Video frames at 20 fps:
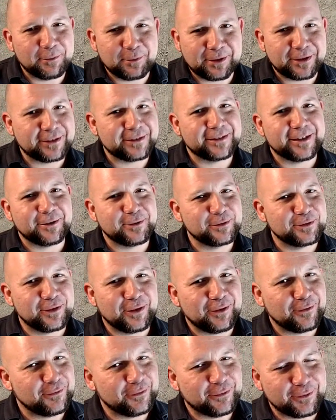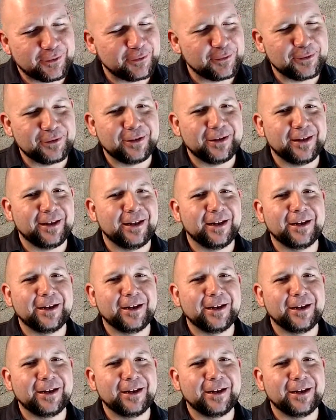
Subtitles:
because that was awful. Don't do that.